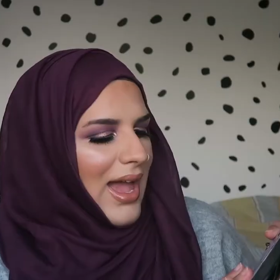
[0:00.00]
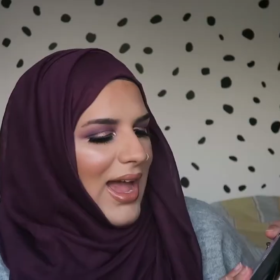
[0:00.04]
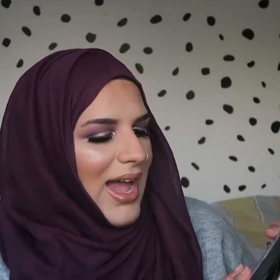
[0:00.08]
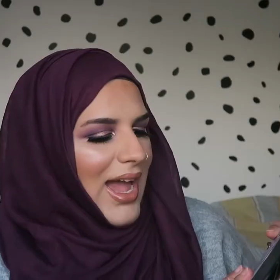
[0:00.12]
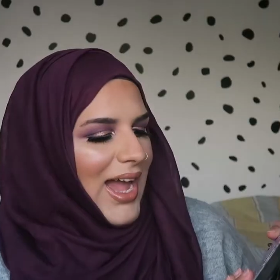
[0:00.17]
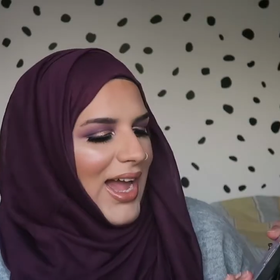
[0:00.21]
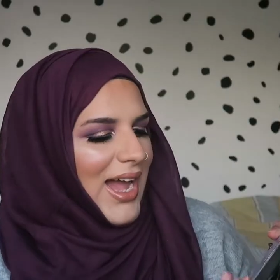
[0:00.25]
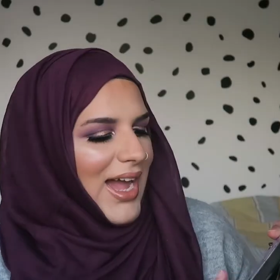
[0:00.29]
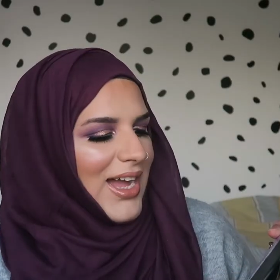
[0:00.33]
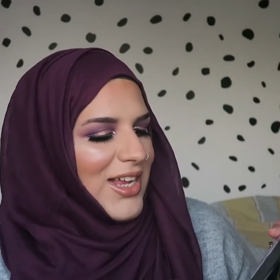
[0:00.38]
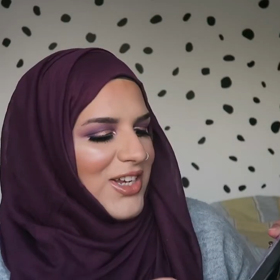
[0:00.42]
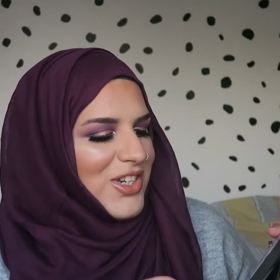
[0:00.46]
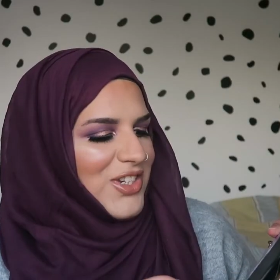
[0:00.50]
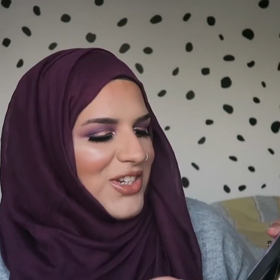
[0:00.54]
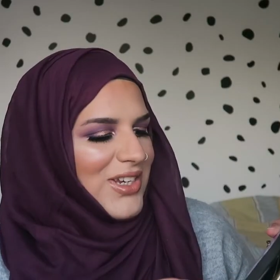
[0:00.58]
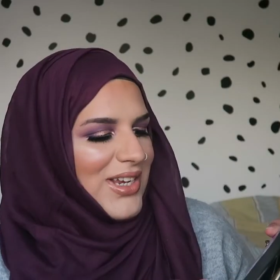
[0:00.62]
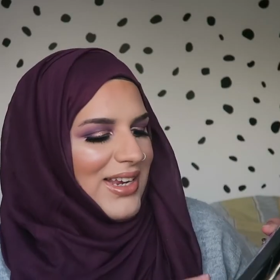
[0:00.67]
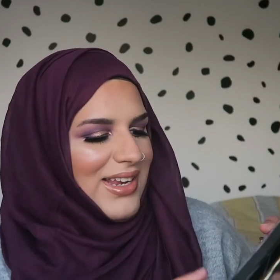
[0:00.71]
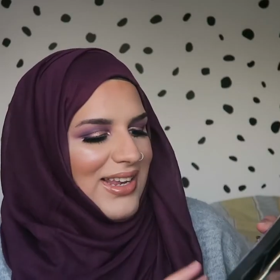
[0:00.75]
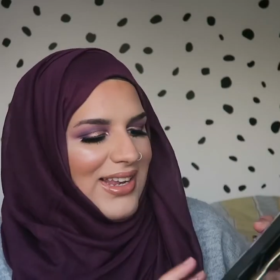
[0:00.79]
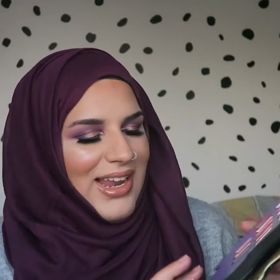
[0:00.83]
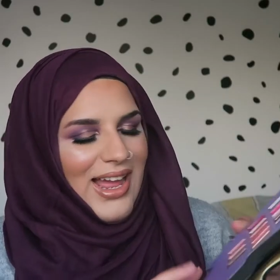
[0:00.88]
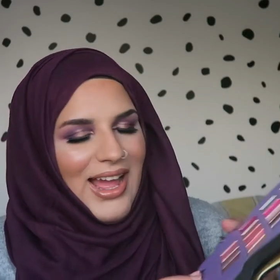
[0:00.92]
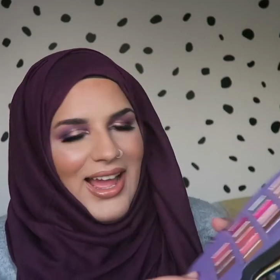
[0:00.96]
I
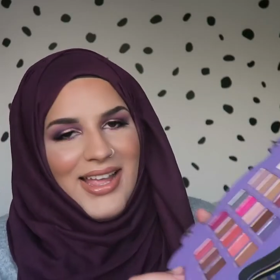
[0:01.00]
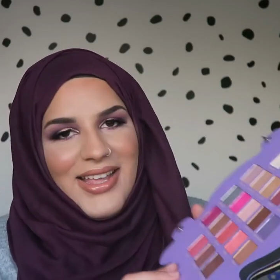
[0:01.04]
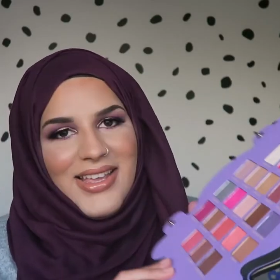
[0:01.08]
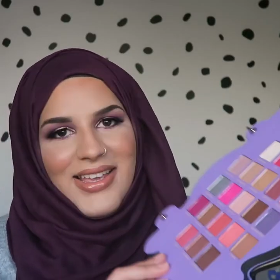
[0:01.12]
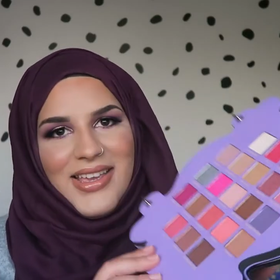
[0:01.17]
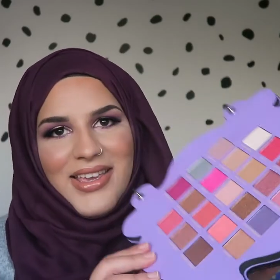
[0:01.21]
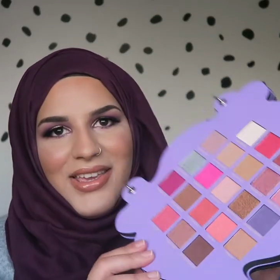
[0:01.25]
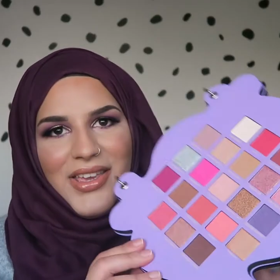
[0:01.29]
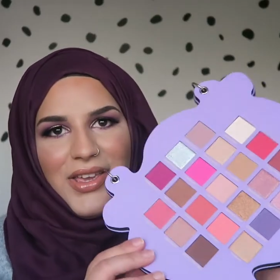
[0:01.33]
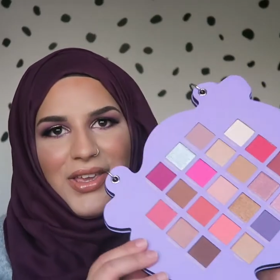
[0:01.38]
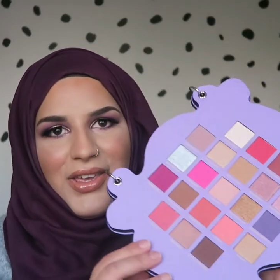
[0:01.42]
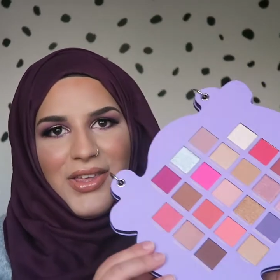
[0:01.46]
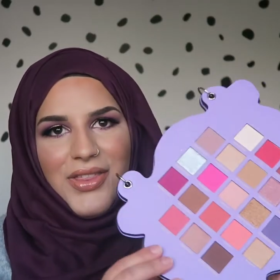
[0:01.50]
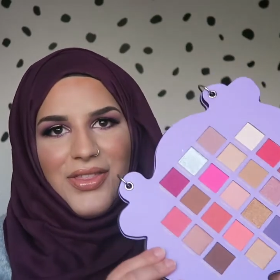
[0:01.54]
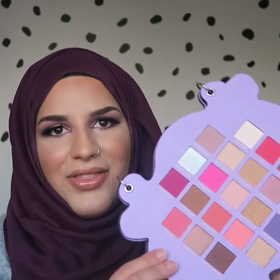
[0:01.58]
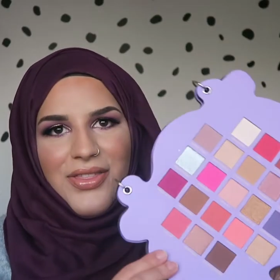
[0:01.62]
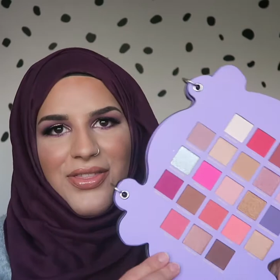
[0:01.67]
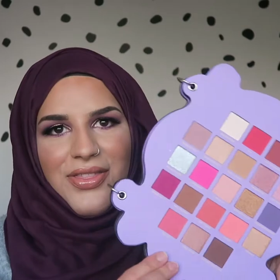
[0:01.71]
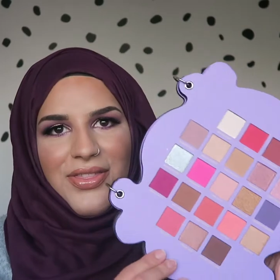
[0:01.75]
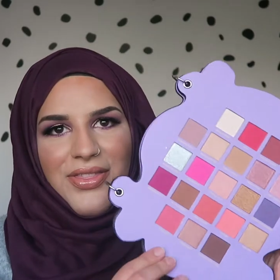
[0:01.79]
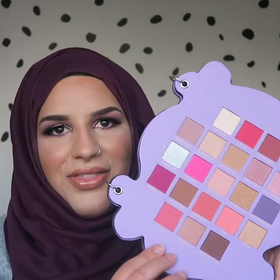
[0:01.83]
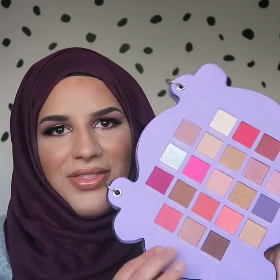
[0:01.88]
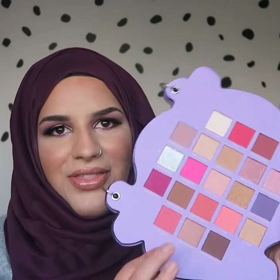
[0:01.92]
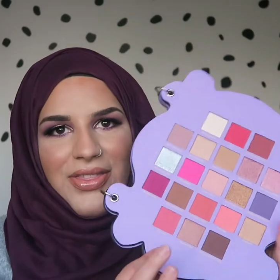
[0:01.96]
actually like
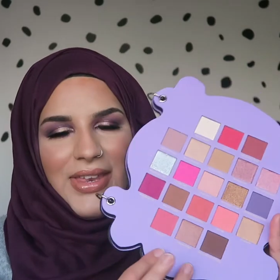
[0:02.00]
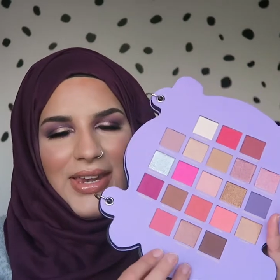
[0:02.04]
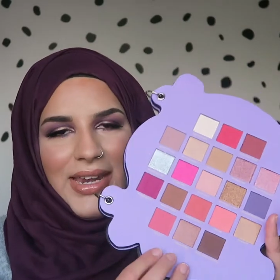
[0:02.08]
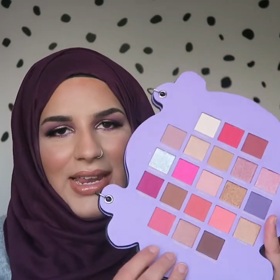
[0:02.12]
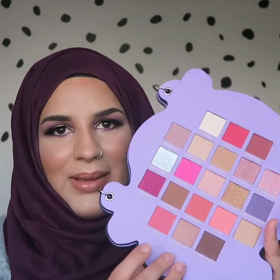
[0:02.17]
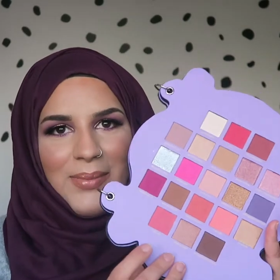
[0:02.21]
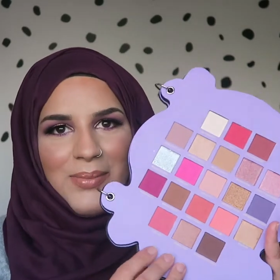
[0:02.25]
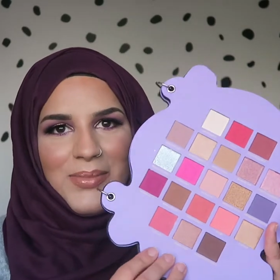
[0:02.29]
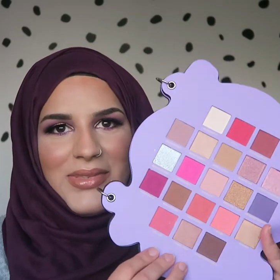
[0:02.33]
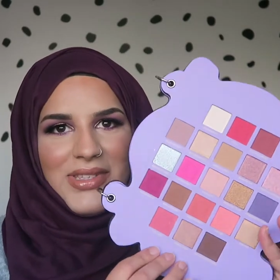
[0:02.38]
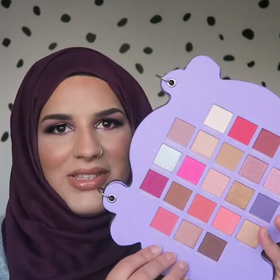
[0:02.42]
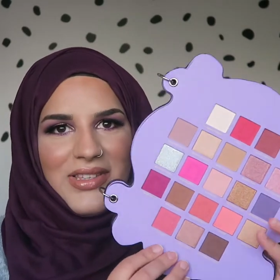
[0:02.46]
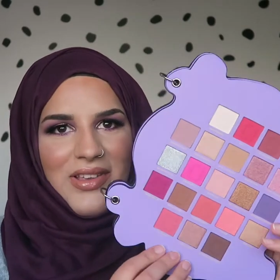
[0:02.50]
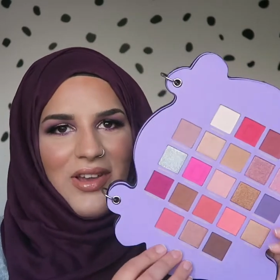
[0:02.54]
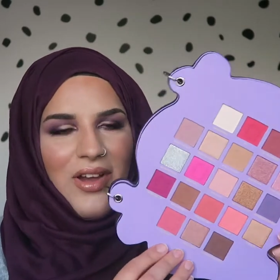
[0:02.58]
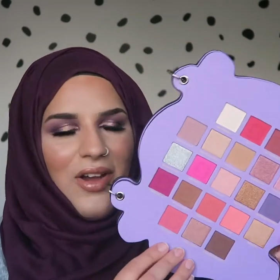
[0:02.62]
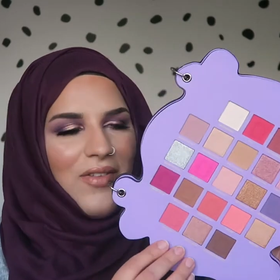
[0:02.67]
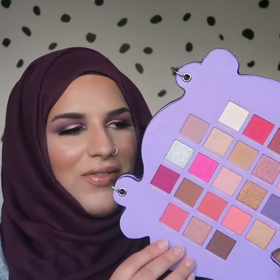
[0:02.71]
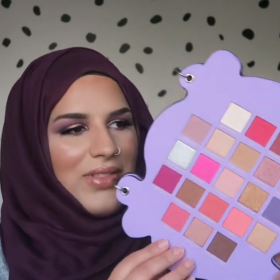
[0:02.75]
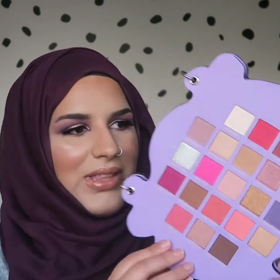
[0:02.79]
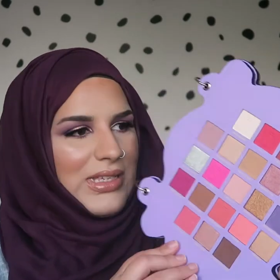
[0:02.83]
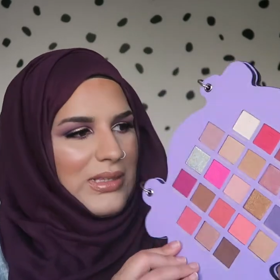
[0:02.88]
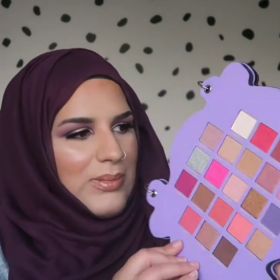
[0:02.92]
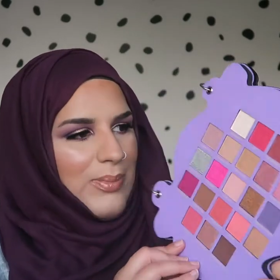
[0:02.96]
the names
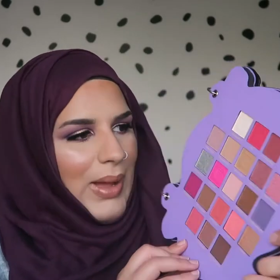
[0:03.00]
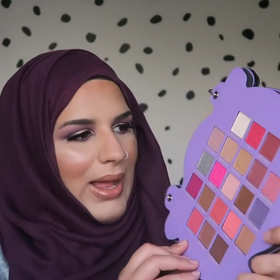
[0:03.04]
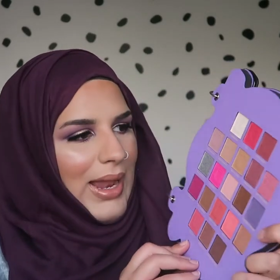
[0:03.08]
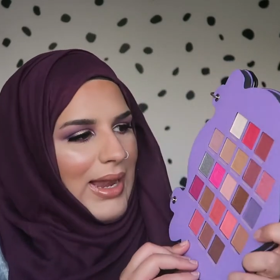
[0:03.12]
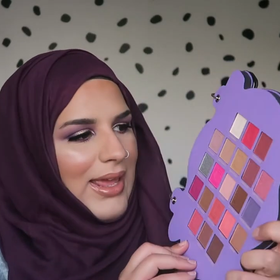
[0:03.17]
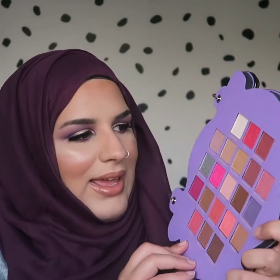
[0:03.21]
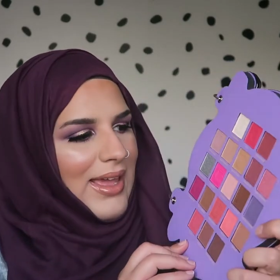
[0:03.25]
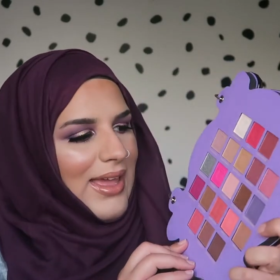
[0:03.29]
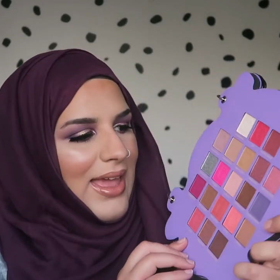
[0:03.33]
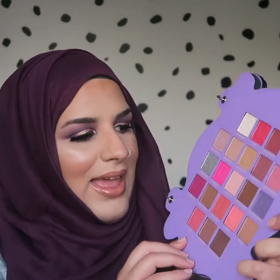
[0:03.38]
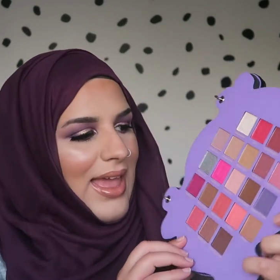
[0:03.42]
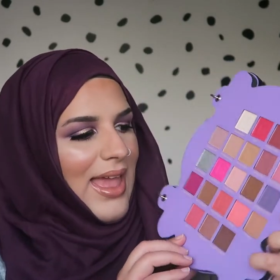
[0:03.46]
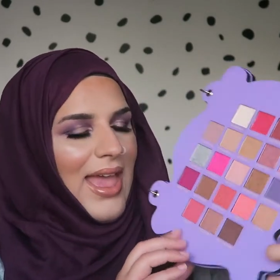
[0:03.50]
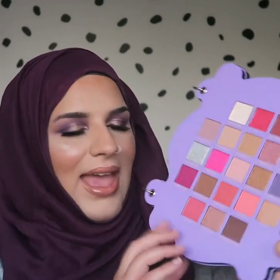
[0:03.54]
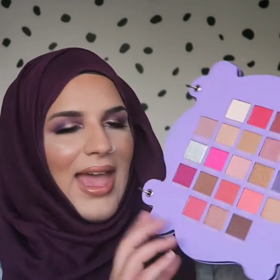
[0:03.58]
of this palette,